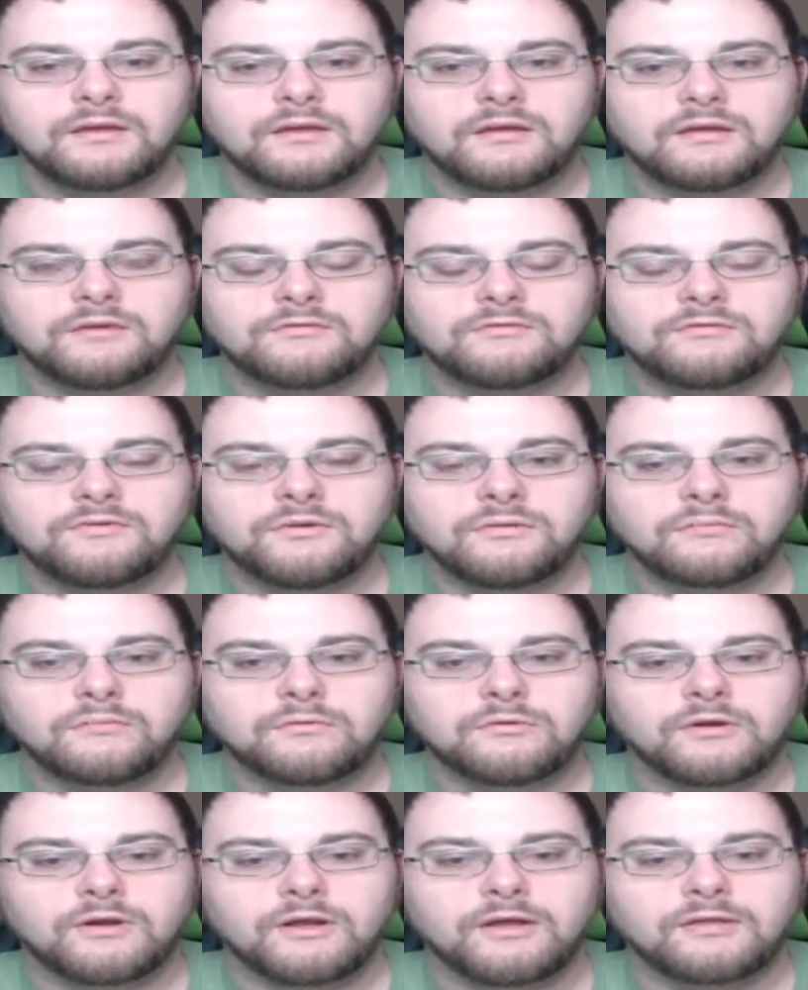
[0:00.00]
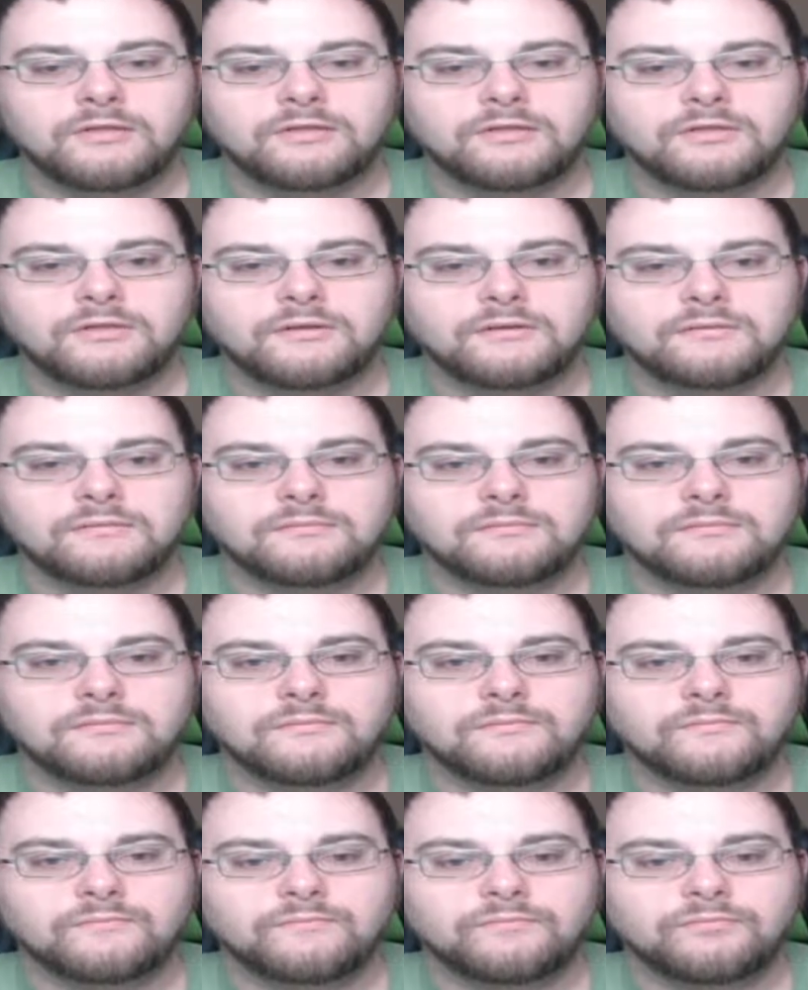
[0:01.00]
it's your breath.
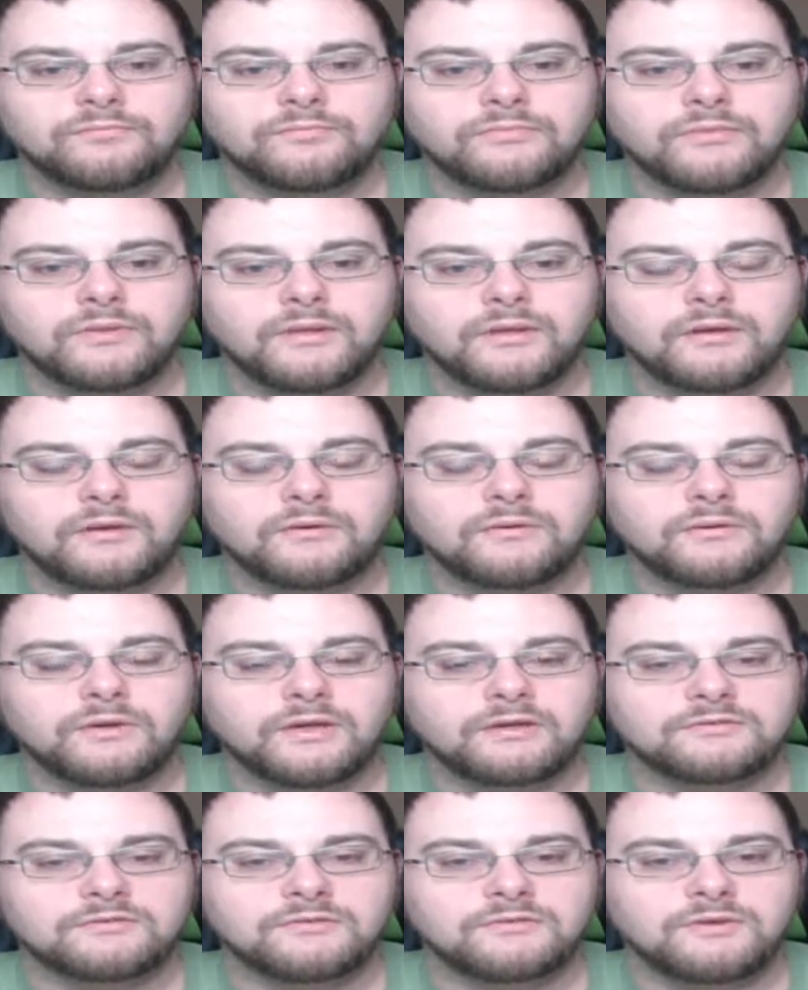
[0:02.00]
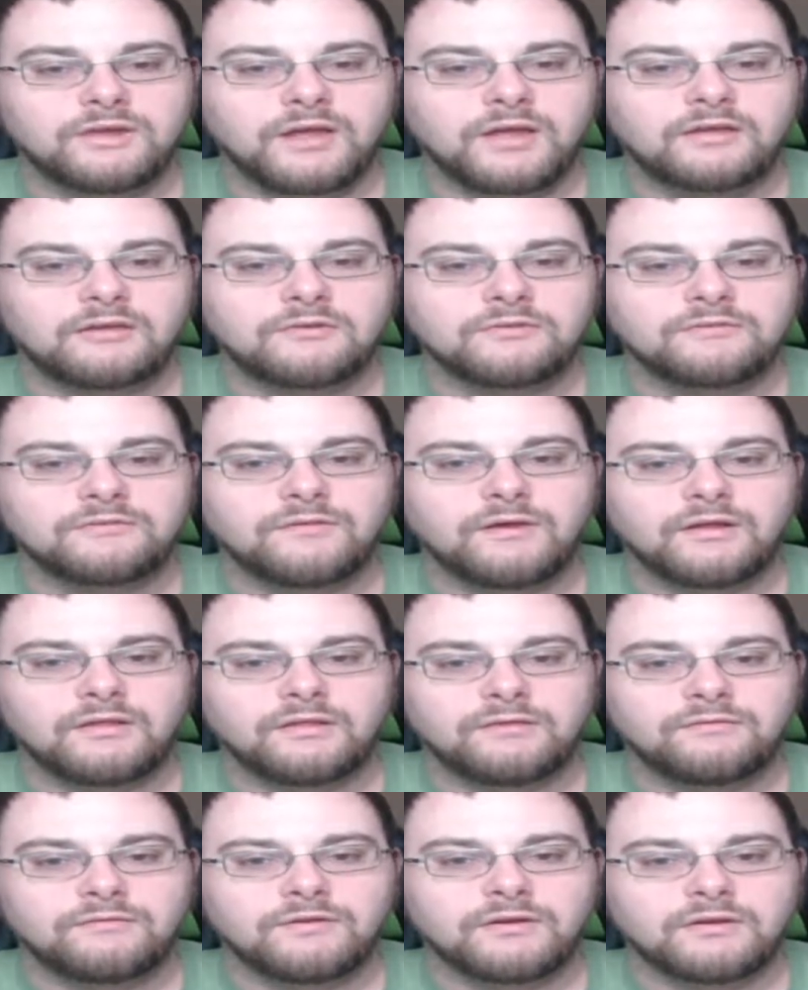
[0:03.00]
Okay, so now you have finally
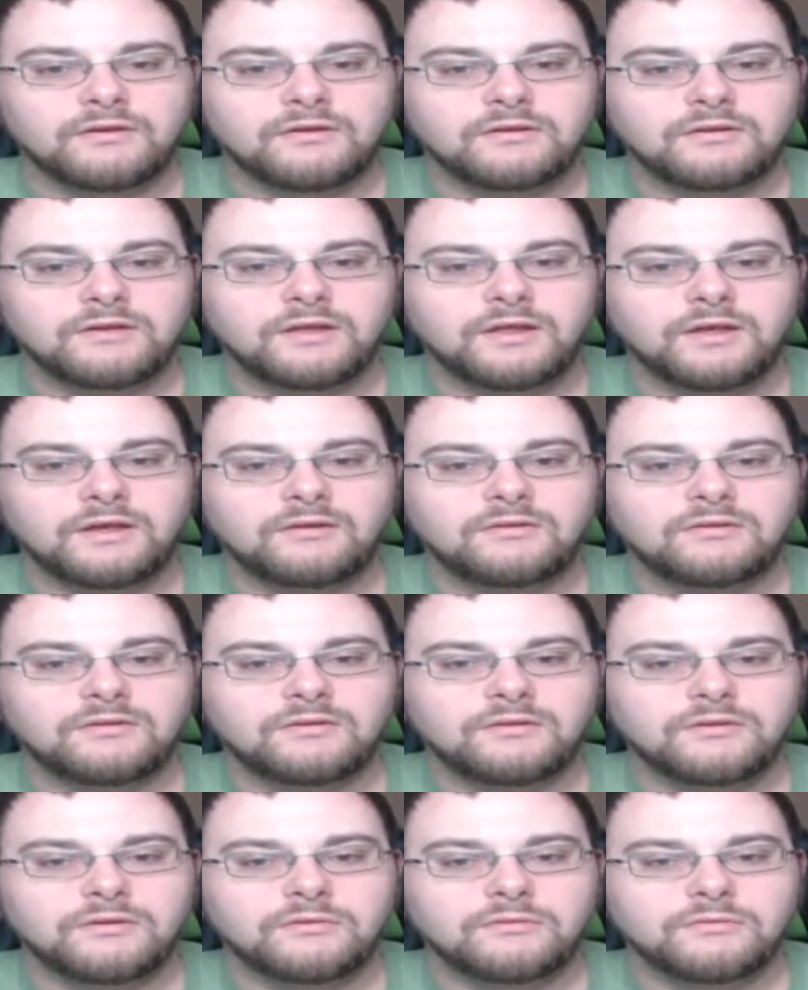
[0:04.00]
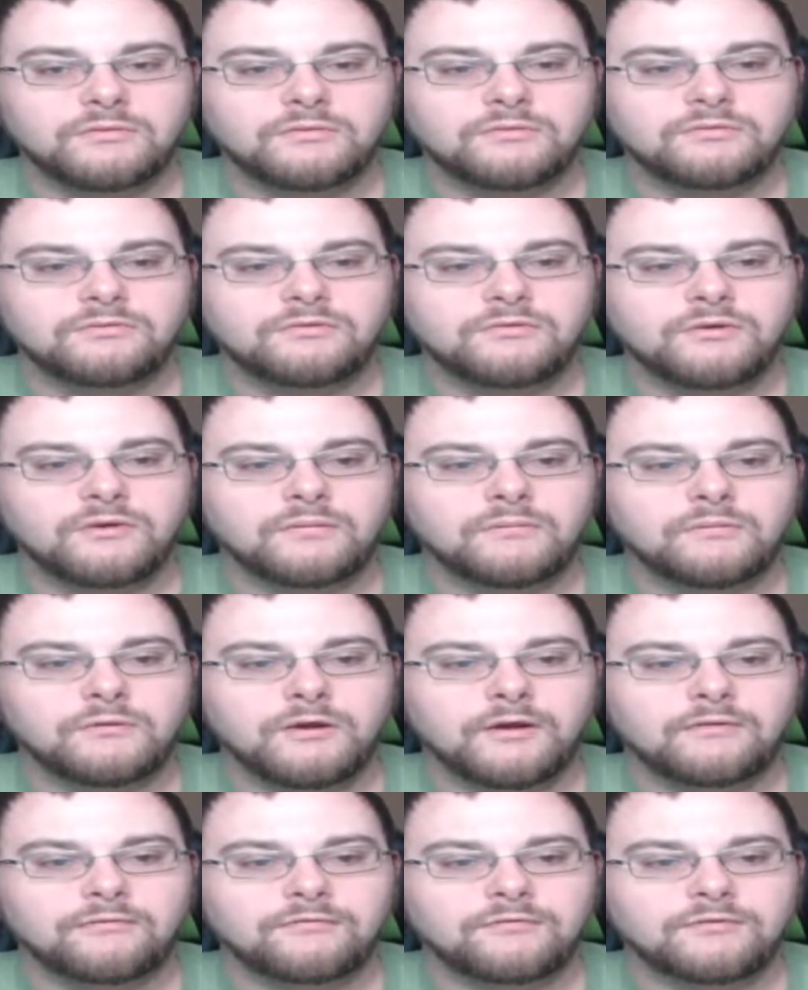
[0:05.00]
figured it out. You used your
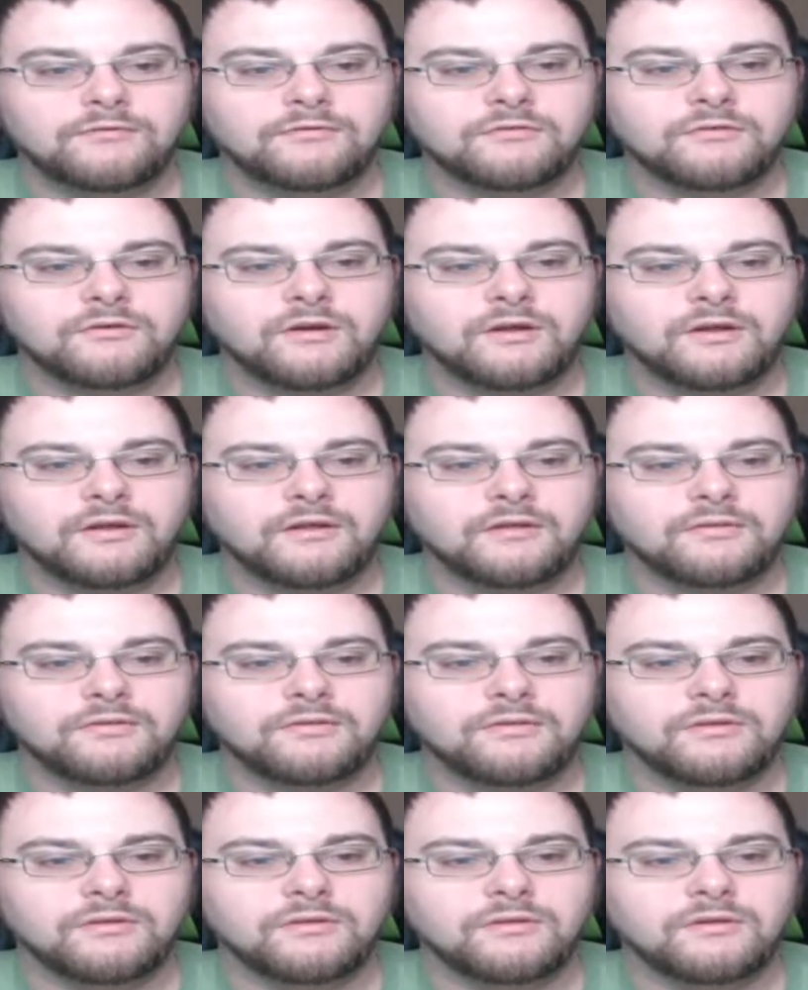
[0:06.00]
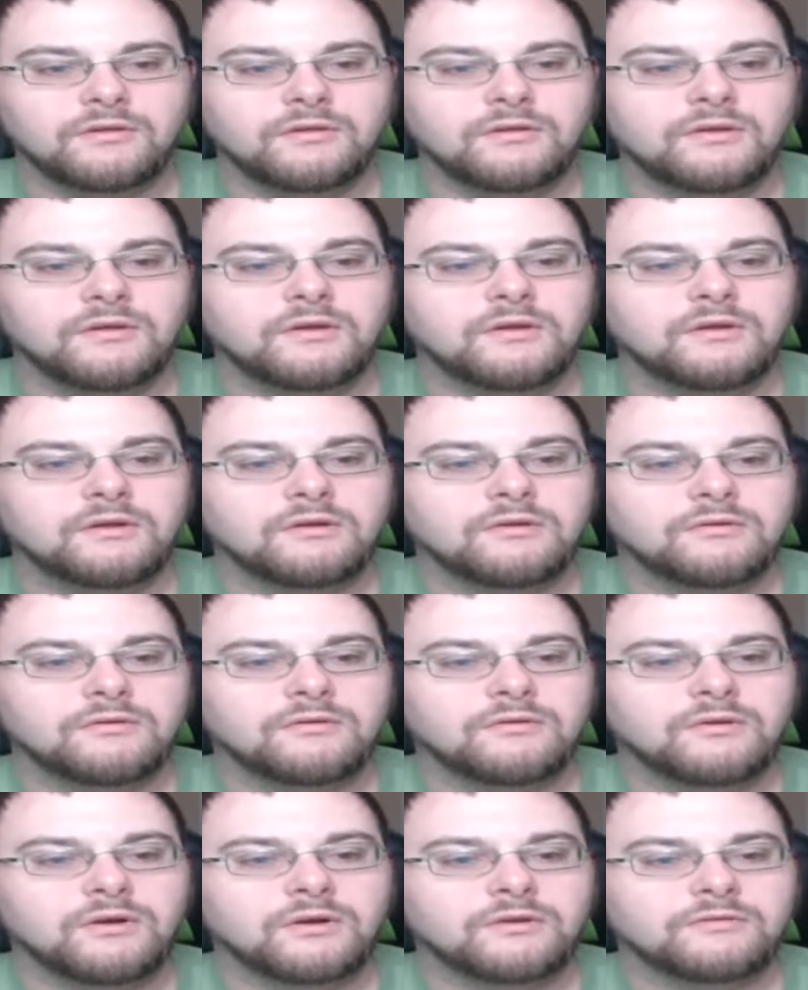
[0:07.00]
breath to strike at the
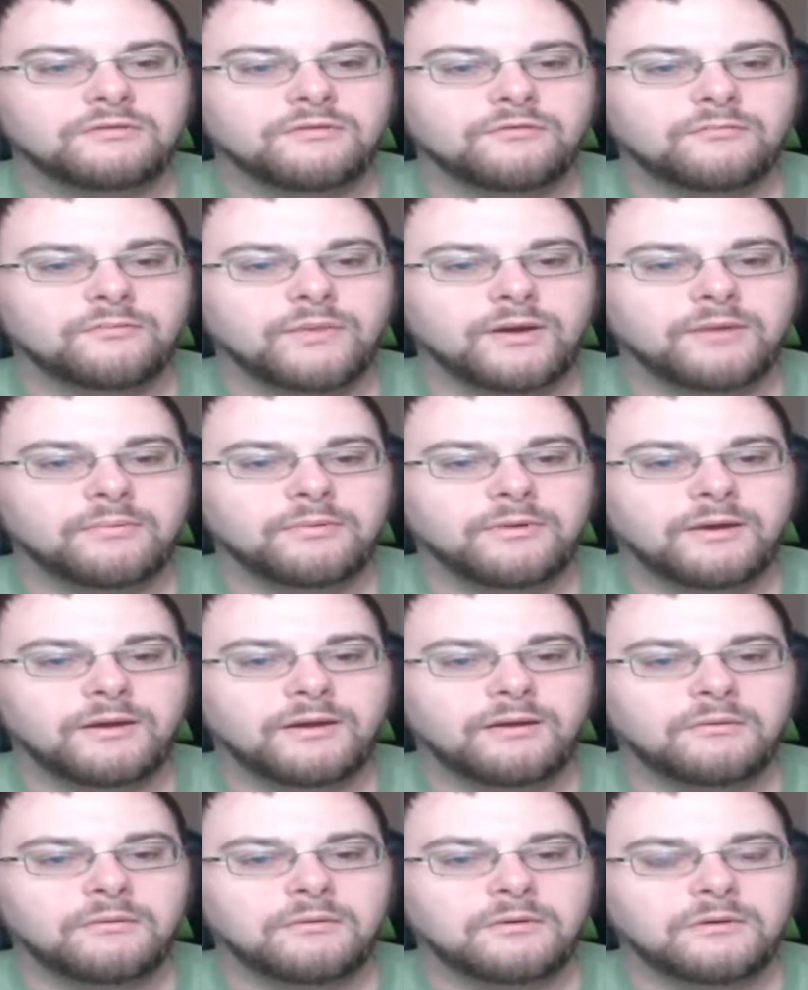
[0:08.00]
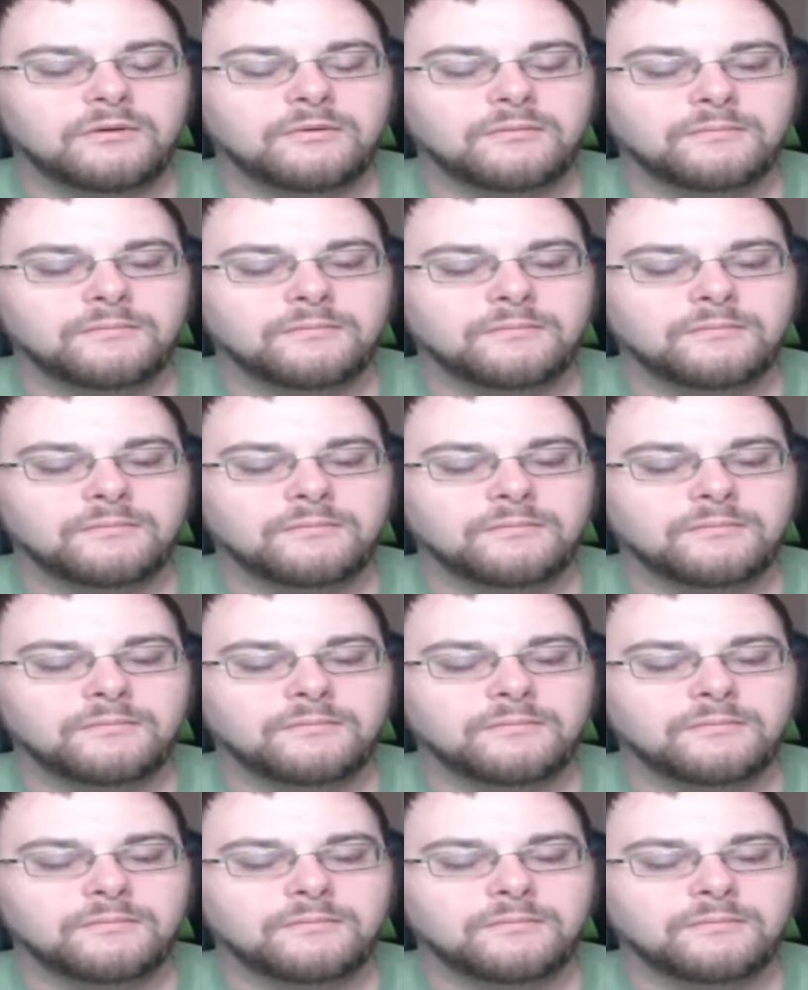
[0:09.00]
crux of my power